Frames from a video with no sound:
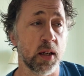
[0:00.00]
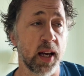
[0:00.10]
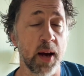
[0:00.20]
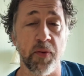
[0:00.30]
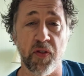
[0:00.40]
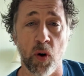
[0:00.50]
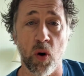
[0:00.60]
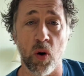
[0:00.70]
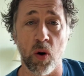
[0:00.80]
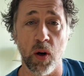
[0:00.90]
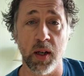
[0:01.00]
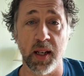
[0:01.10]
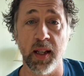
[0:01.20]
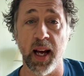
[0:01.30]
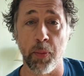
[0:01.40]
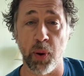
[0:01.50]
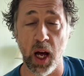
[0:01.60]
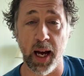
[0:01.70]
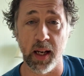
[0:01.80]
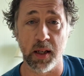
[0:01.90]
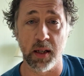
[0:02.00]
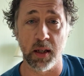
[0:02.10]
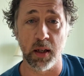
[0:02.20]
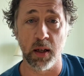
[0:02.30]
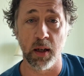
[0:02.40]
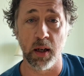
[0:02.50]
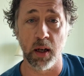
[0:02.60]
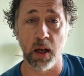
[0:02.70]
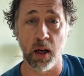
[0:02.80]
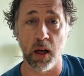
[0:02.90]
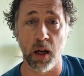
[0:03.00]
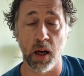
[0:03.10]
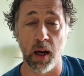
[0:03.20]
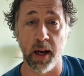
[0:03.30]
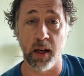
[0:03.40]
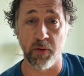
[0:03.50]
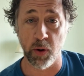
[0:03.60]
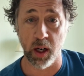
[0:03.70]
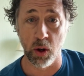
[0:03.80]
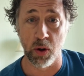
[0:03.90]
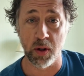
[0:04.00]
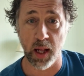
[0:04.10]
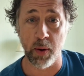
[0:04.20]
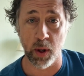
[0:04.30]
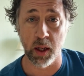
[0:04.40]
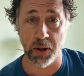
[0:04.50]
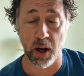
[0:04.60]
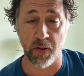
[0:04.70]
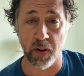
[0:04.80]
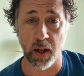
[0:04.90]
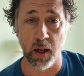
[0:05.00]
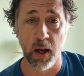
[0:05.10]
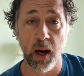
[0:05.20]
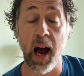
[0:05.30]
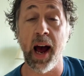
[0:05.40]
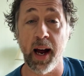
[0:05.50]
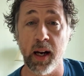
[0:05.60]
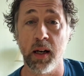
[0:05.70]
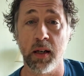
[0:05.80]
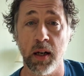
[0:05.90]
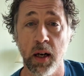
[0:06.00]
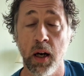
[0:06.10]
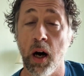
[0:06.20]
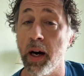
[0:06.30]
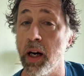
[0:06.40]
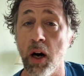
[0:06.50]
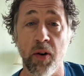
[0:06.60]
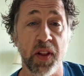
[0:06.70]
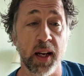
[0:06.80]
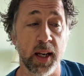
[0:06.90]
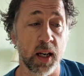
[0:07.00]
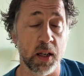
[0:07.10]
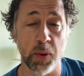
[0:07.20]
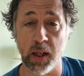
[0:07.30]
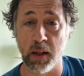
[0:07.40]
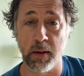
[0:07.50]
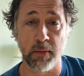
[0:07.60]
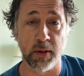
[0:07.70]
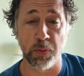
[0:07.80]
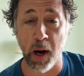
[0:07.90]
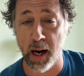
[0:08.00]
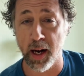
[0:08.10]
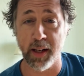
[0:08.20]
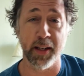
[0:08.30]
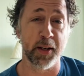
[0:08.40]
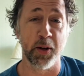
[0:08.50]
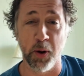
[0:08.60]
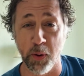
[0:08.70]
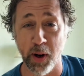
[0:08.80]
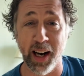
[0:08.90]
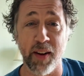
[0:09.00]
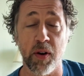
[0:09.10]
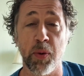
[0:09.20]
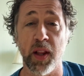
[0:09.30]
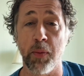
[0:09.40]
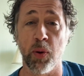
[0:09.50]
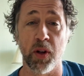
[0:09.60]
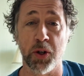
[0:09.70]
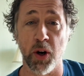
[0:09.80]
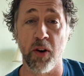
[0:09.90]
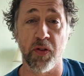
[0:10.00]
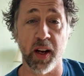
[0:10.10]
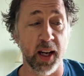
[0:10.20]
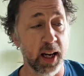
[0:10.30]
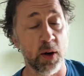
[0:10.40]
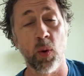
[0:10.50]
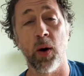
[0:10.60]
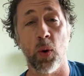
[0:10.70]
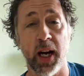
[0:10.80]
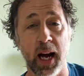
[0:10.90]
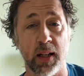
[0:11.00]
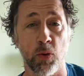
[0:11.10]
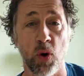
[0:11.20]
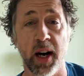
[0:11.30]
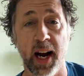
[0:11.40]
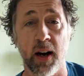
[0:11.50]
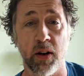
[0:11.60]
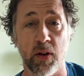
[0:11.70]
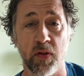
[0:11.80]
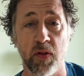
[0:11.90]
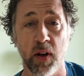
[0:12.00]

Game 4 is in their place, and if we lose, they win the trophy. And I don't know if they did it to be smartasses or whatever, but they put the trophy in where we had to run out of.